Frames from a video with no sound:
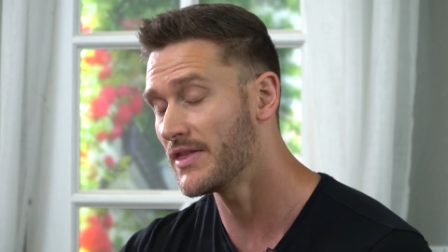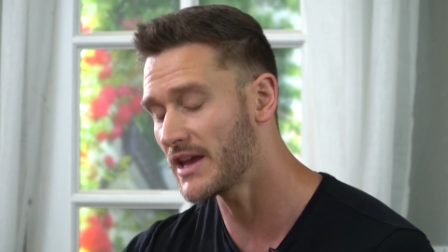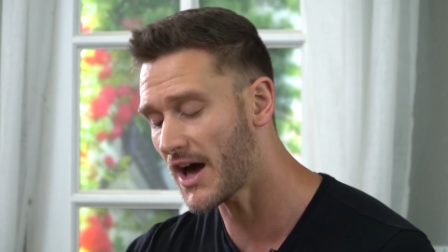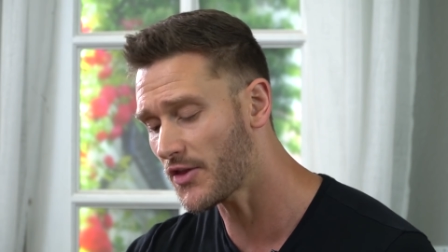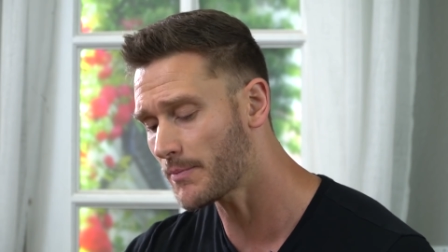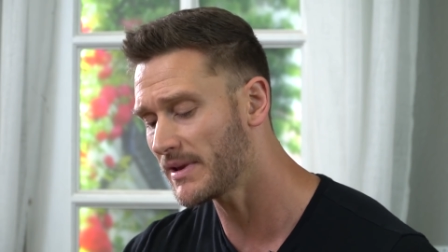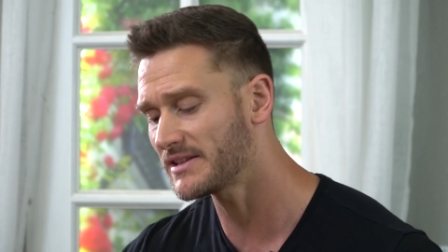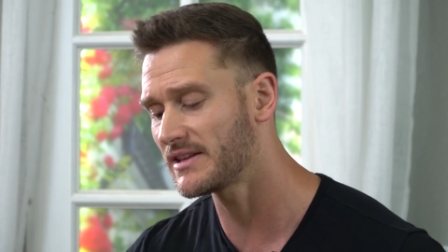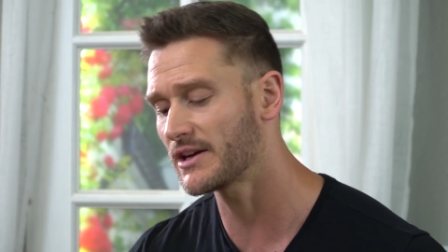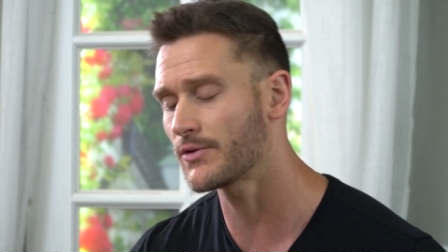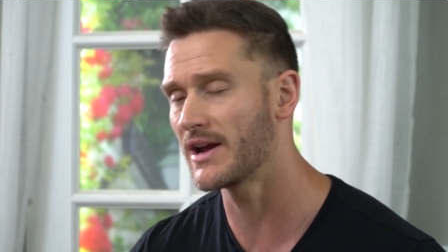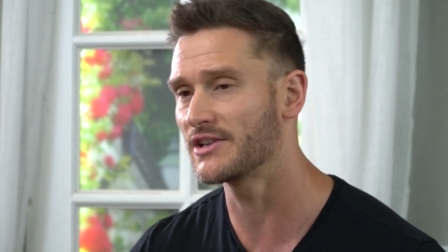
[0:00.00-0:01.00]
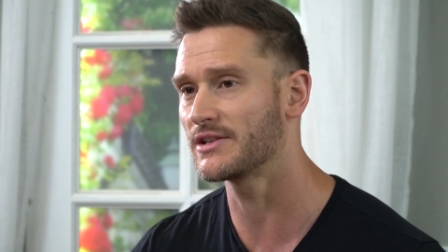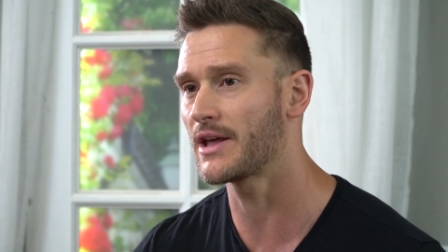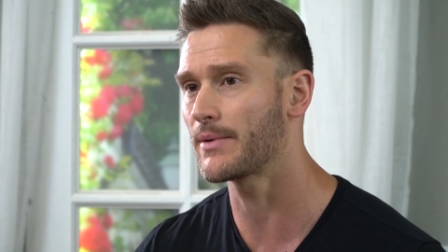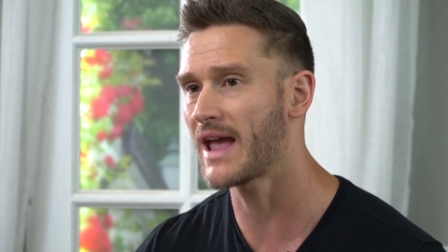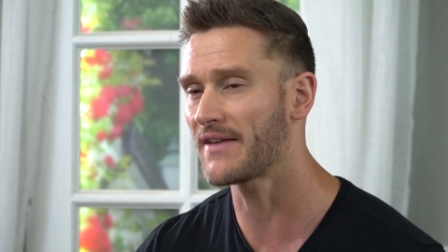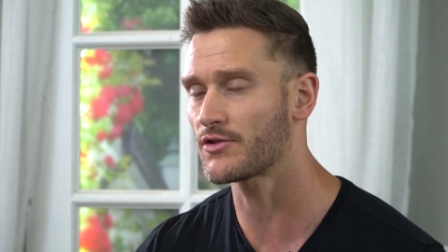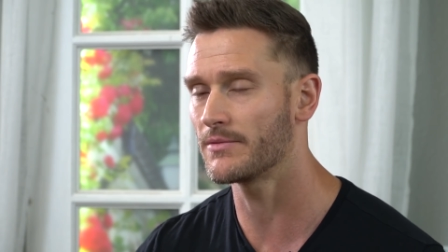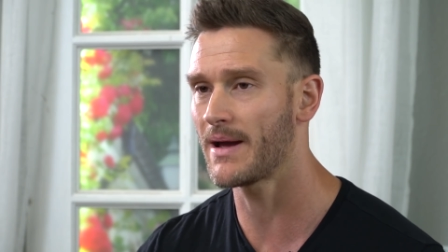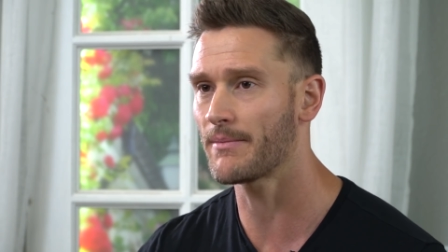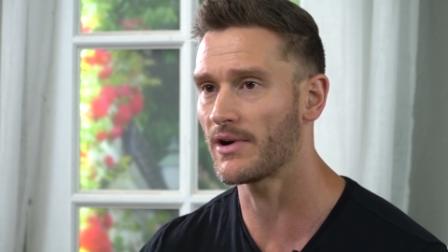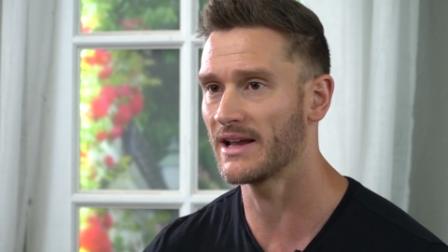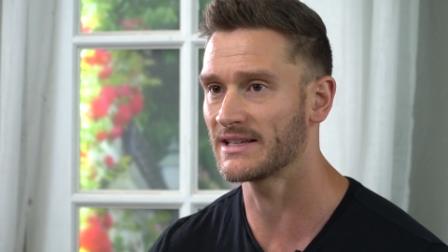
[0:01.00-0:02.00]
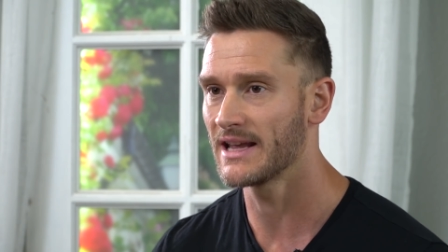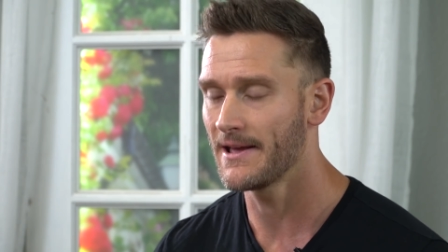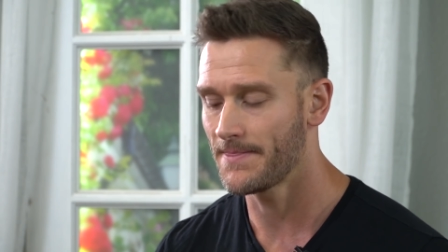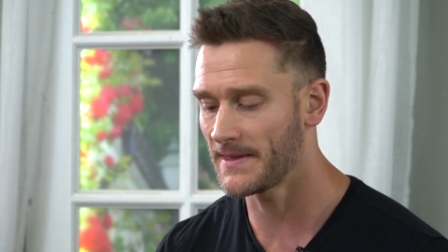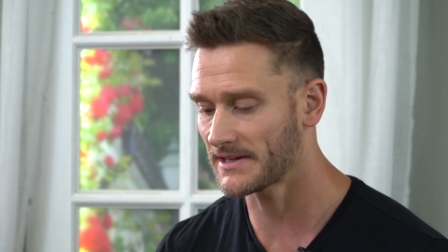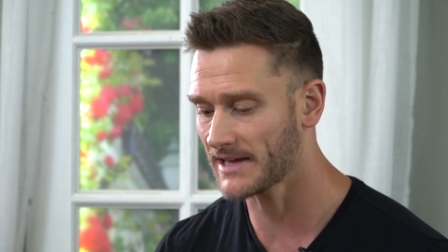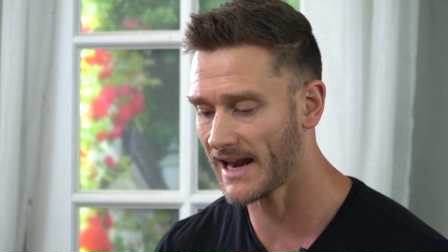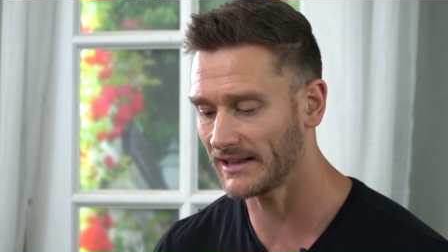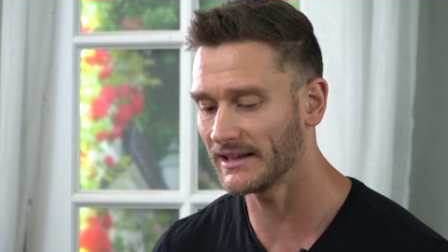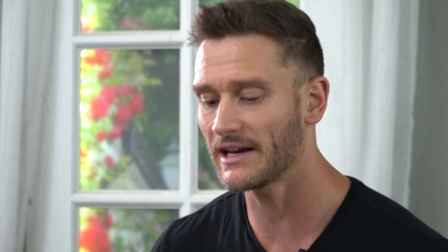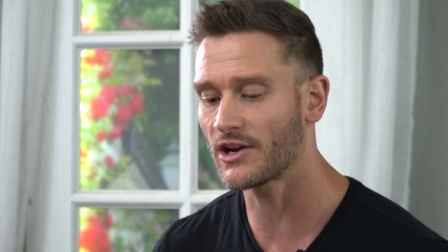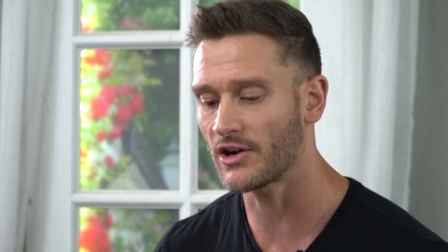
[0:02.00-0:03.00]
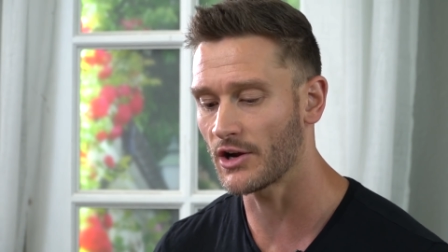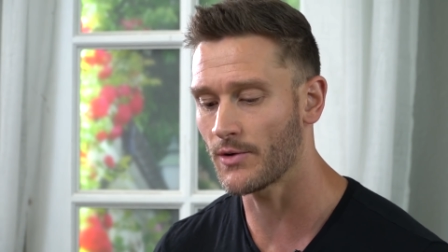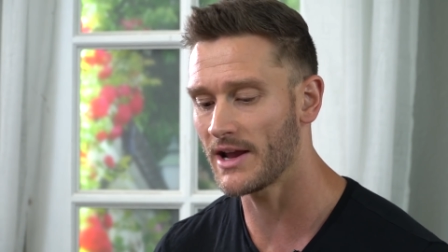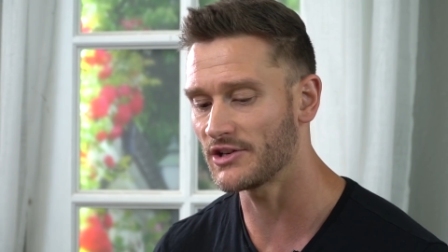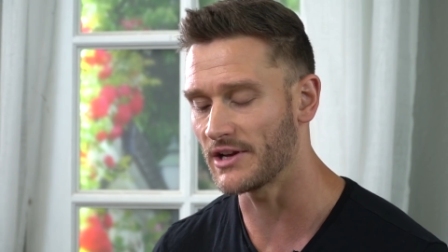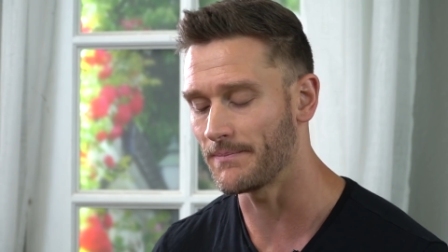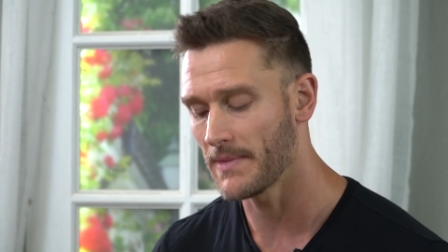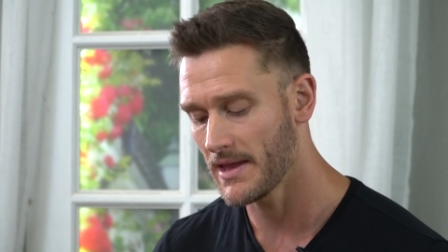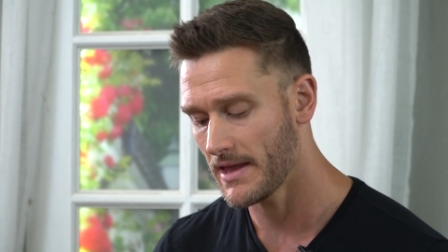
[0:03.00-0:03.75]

The other piece of the equation that we have to remember is this kind of linear equation